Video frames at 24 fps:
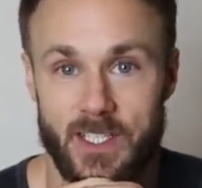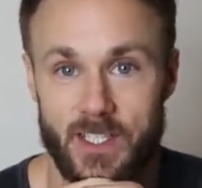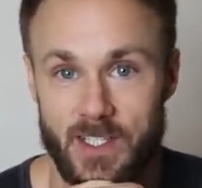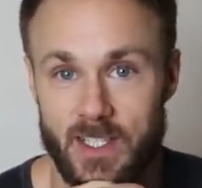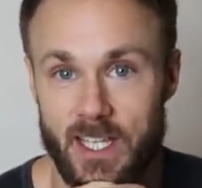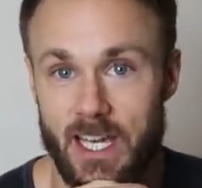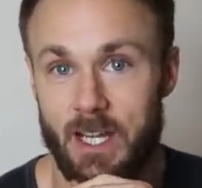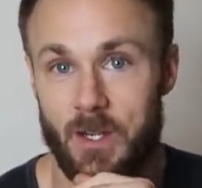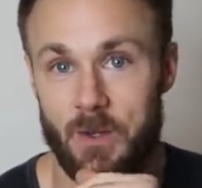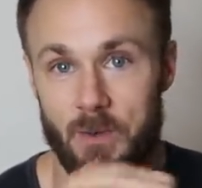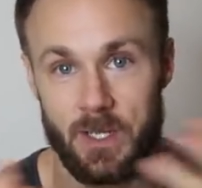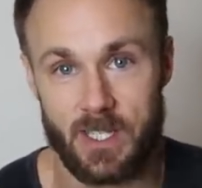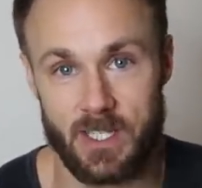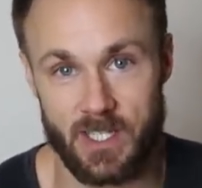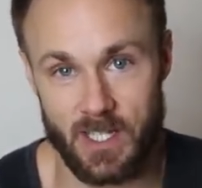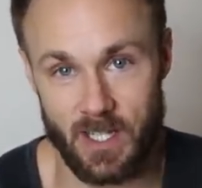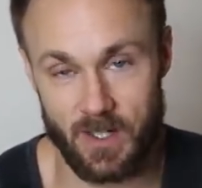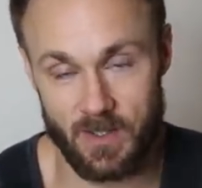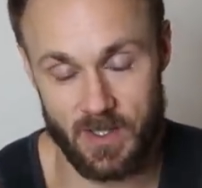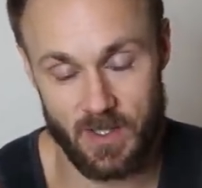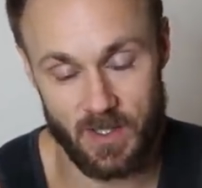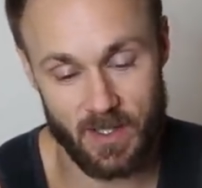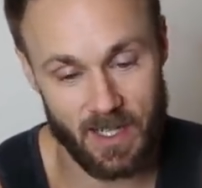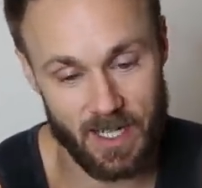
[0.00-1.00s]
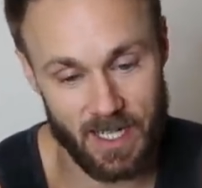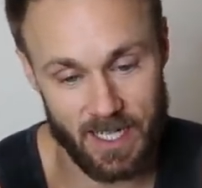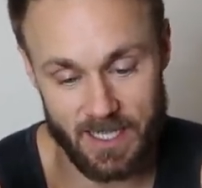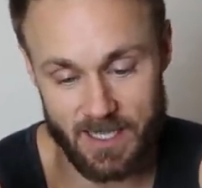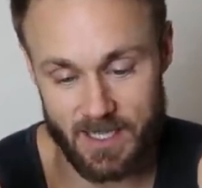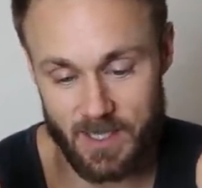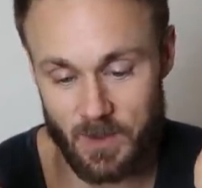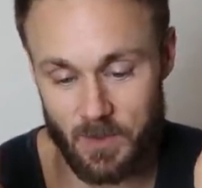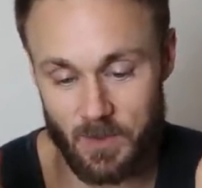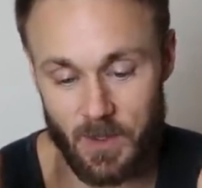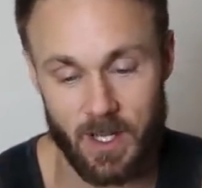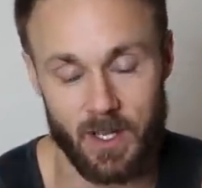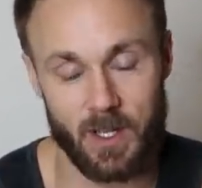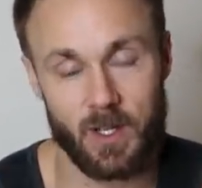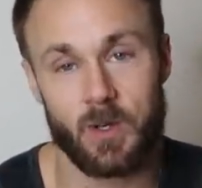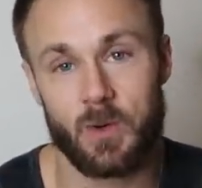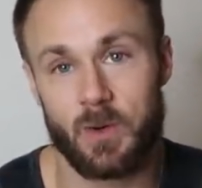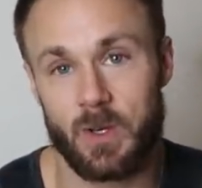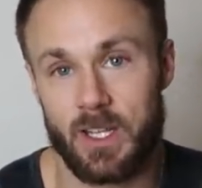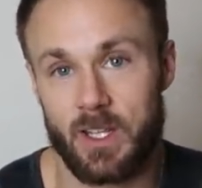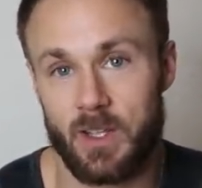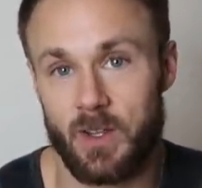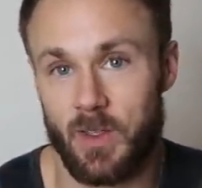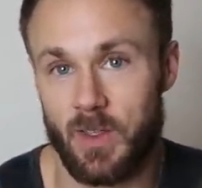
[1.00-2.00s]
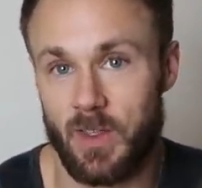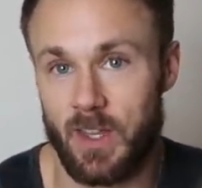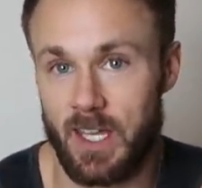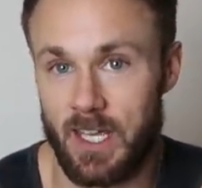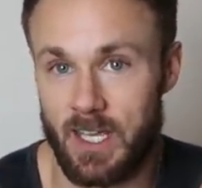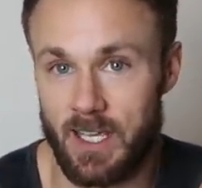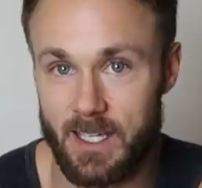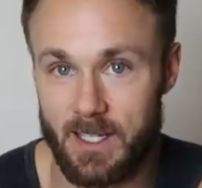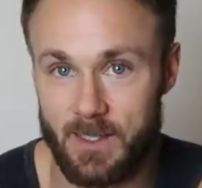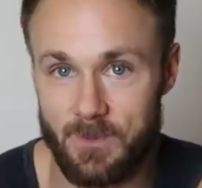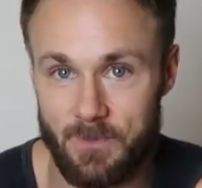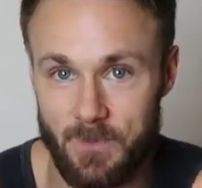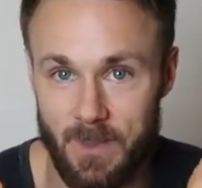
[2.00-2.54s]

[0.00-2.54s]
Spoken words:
Just kind of reaching out to you guys. Want to know what you think.